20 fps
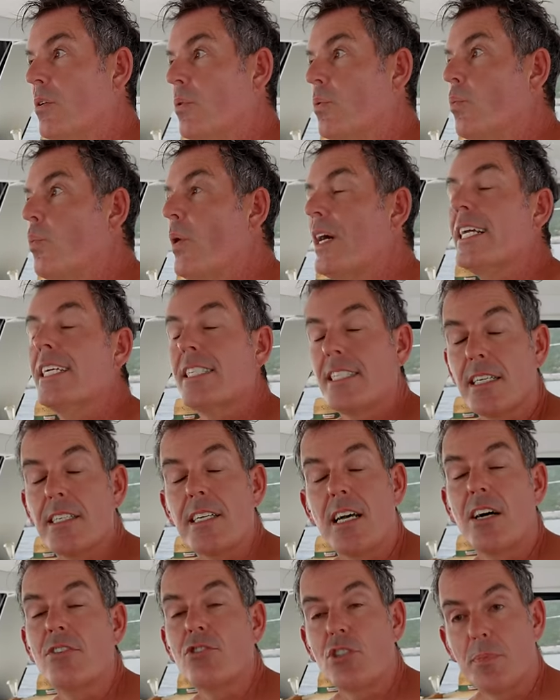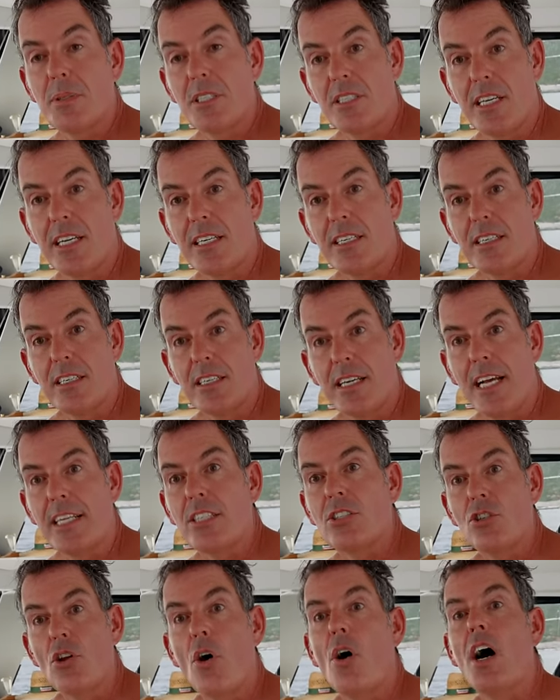when it says 100%,
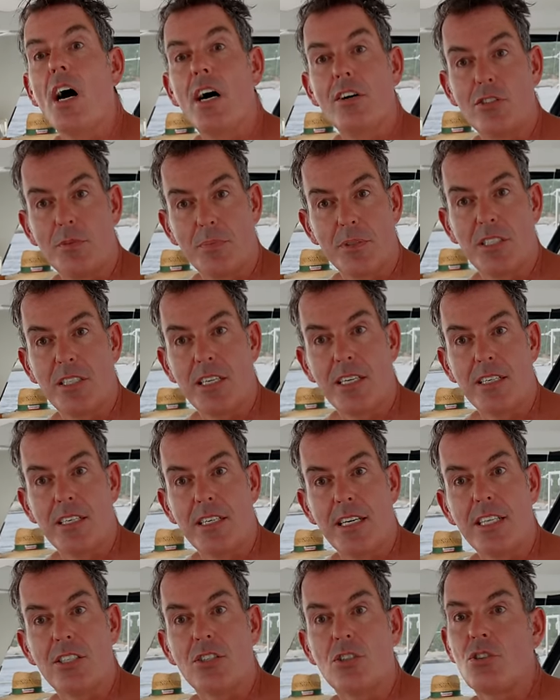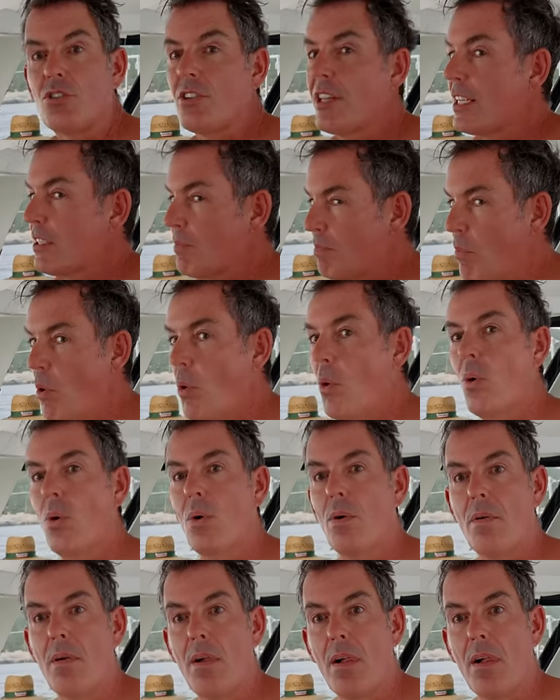it's not 100%. It's there's more.